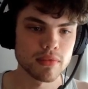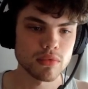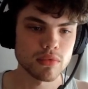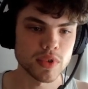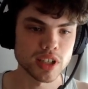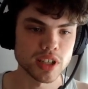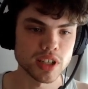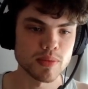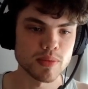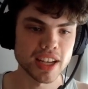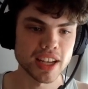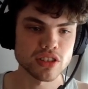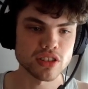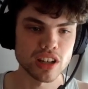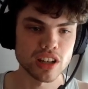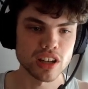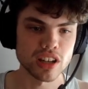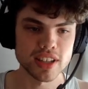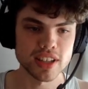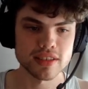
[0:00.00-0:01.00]
which makes
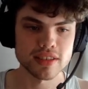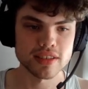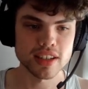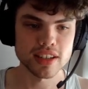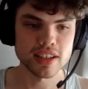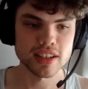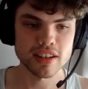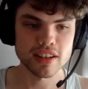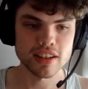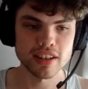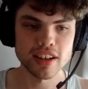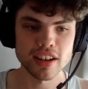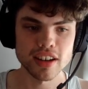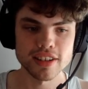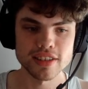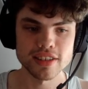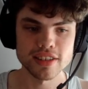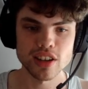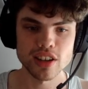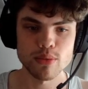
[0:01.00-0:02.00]
all of his discard
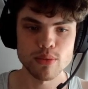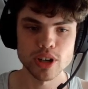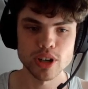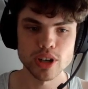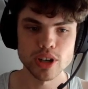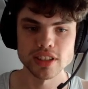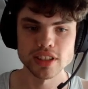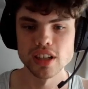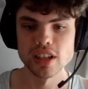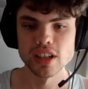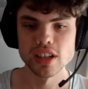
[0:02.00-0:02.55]
cards a lot worse.